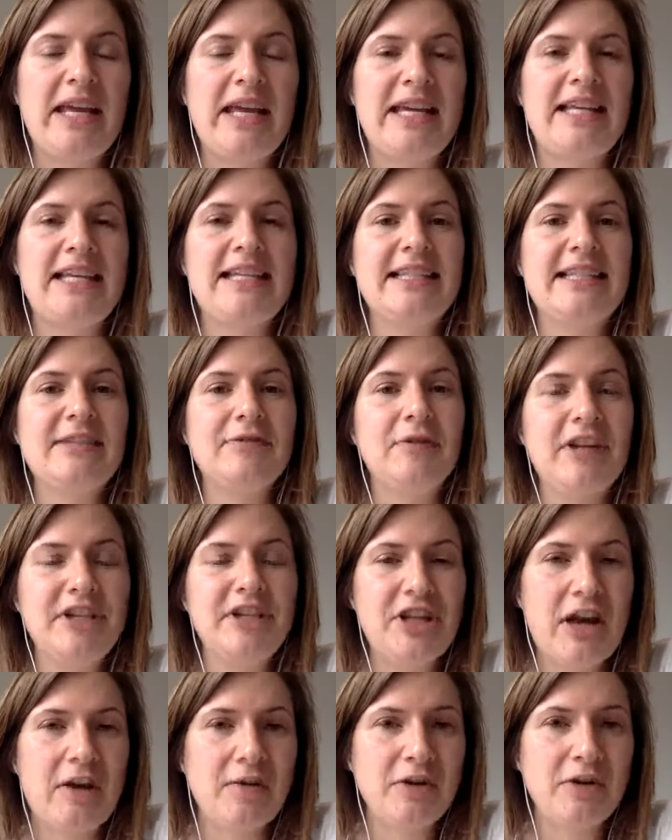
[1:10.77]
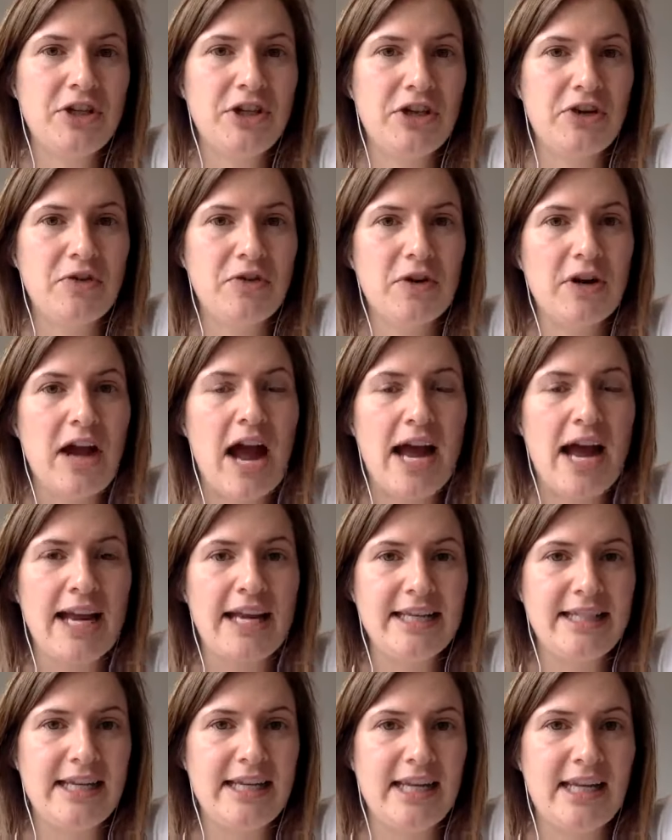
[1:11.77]
is reach out to your
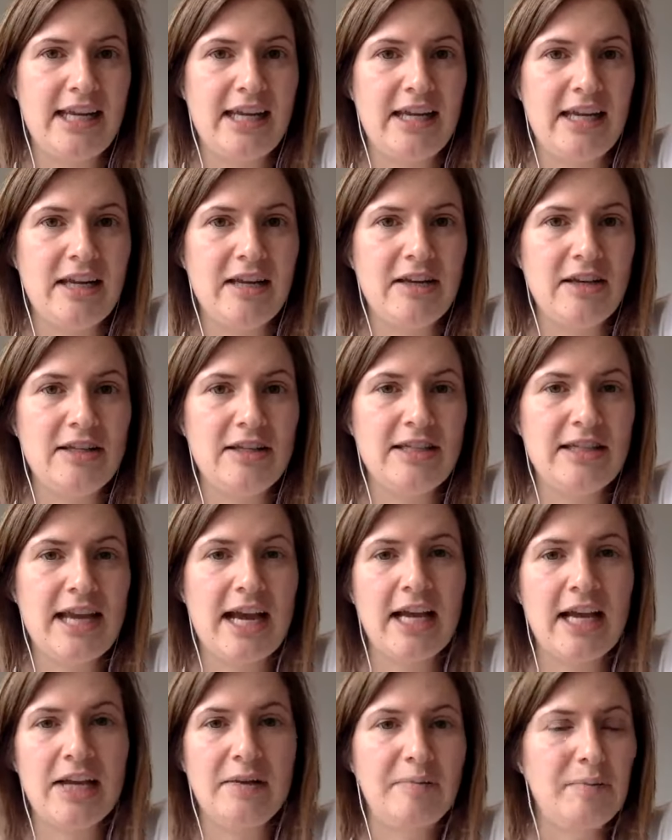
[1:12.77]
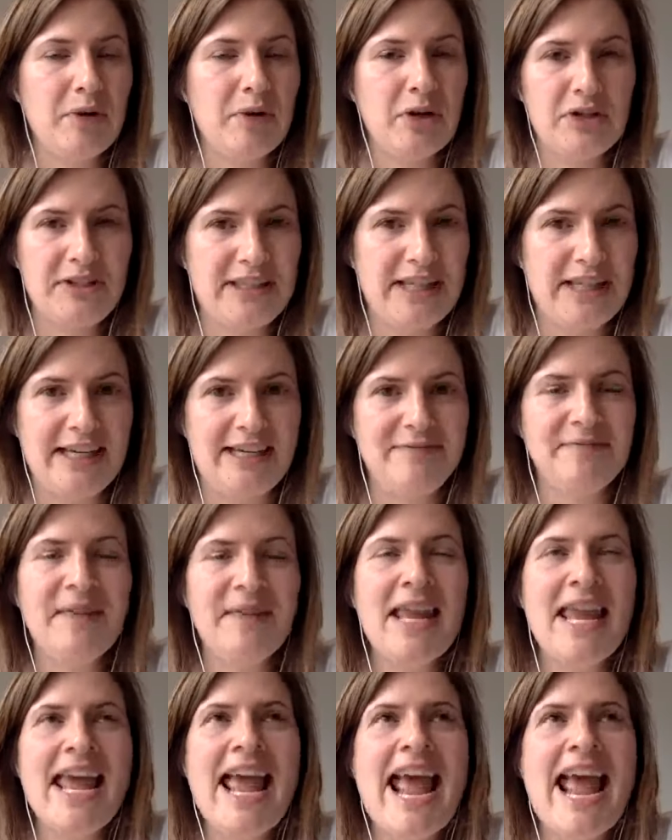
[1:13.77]
IT tech person